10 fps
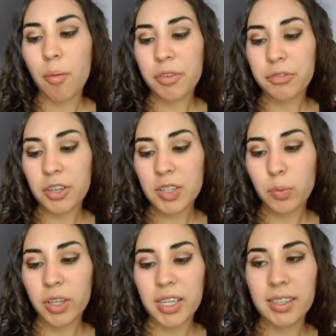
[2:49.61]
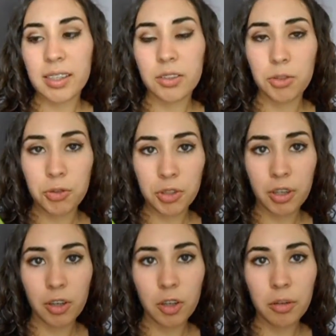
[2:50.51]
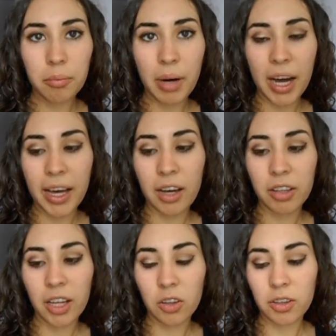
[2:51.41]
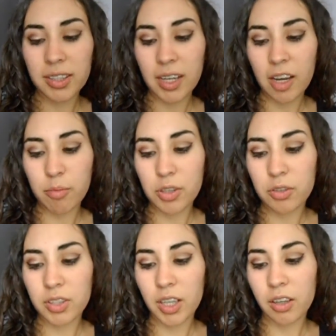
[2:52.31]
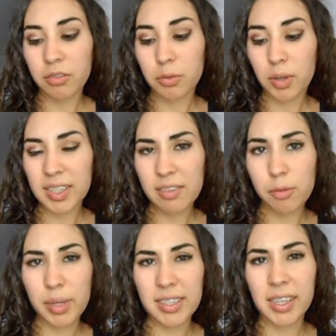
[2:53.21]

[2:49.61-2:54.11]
The first one is this Nutra by LA Looks that I have been using for several months.